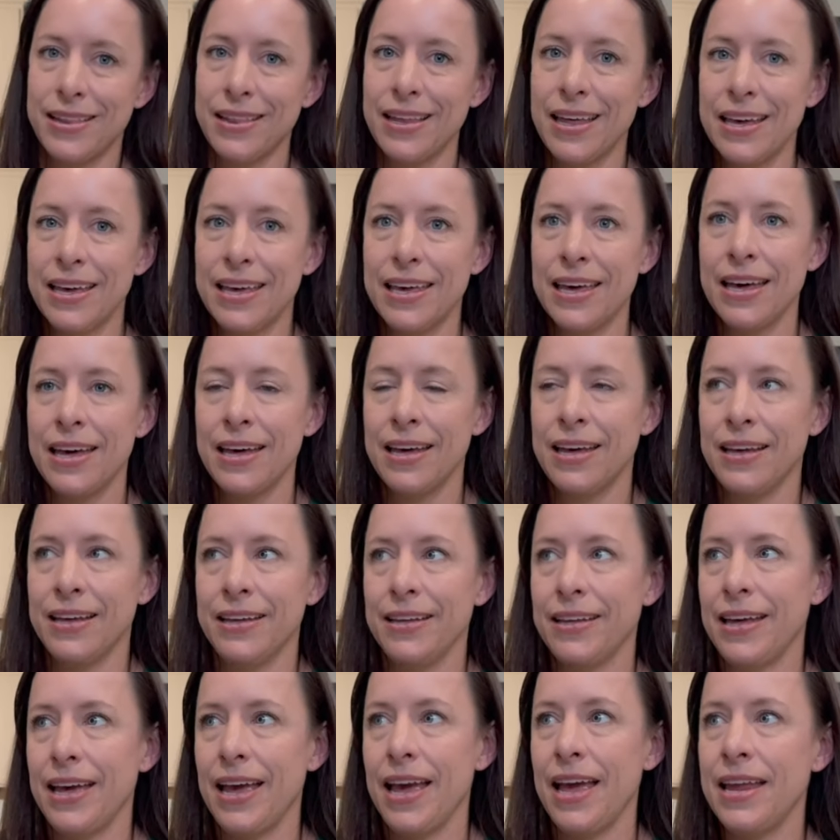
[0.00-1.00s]
Like,
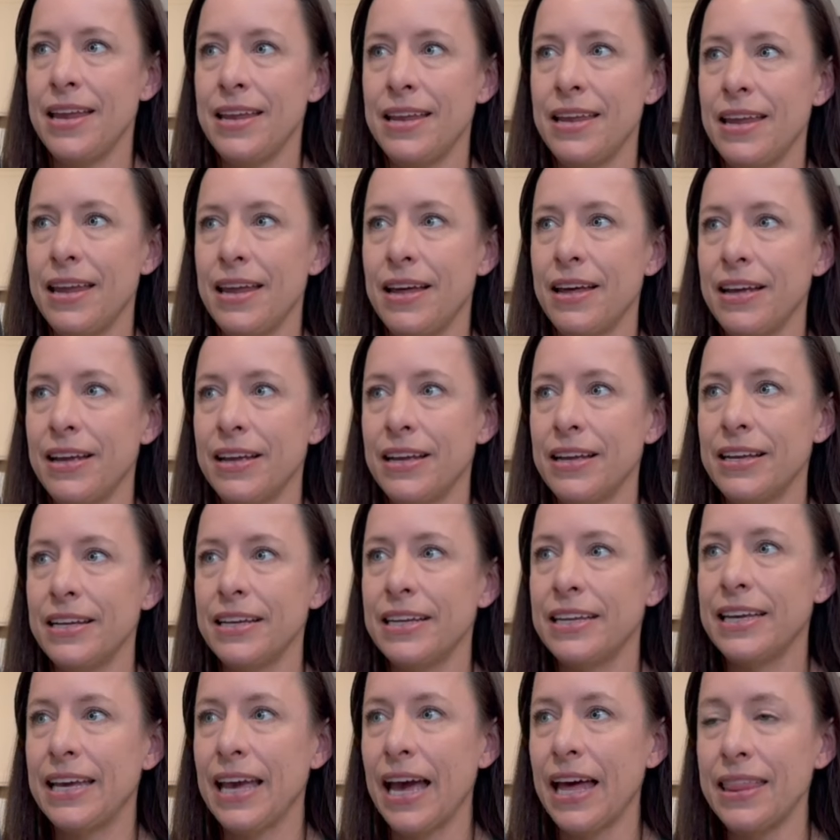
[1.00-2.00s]
and
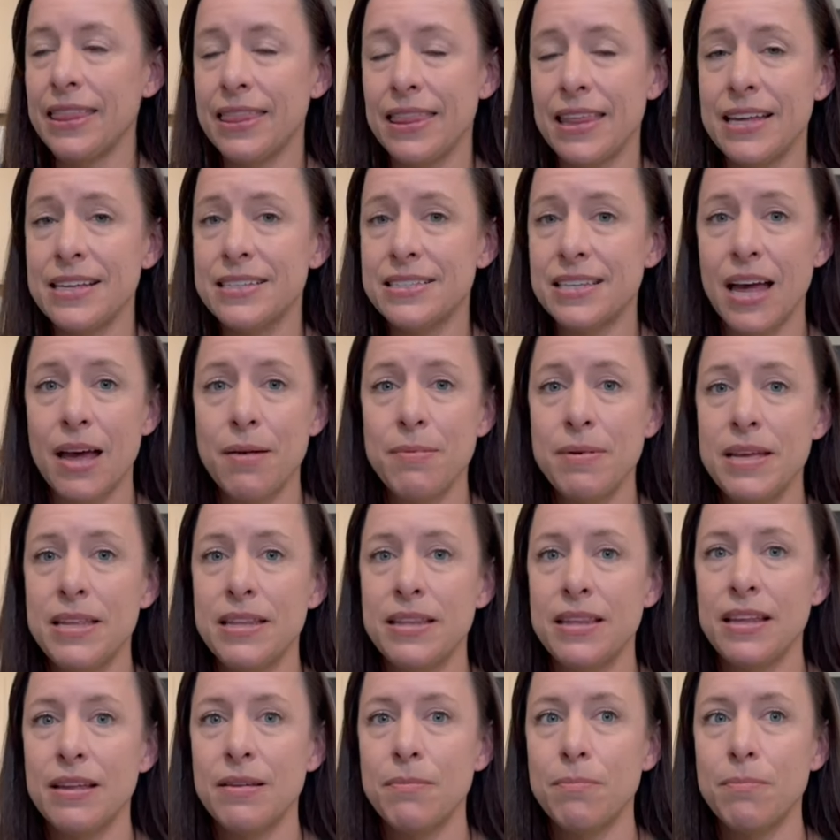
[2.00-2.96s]
get this, I mean,